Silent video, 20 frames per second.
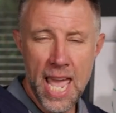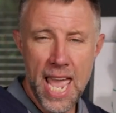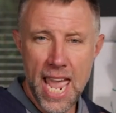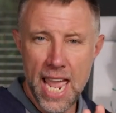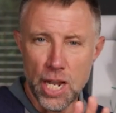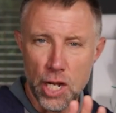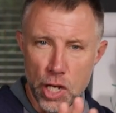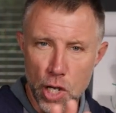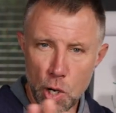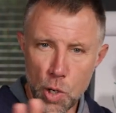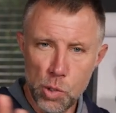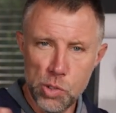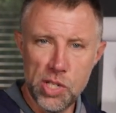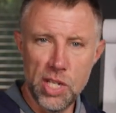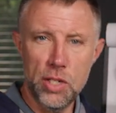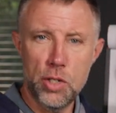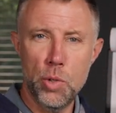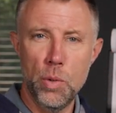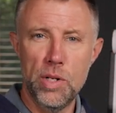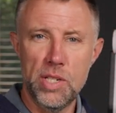and goes
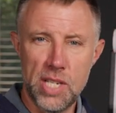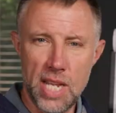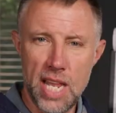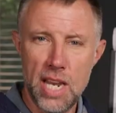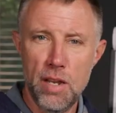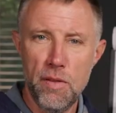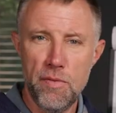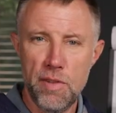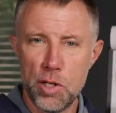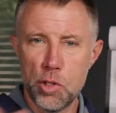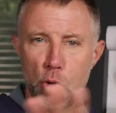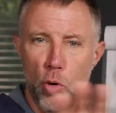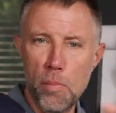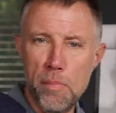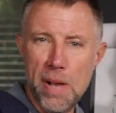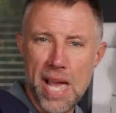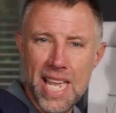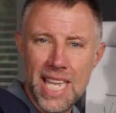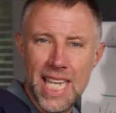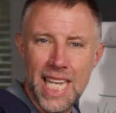into its individual
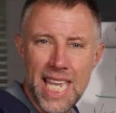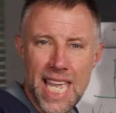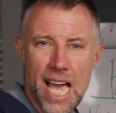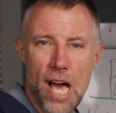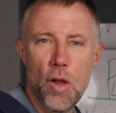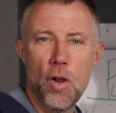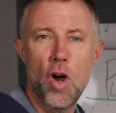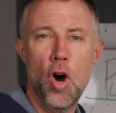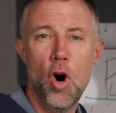bank account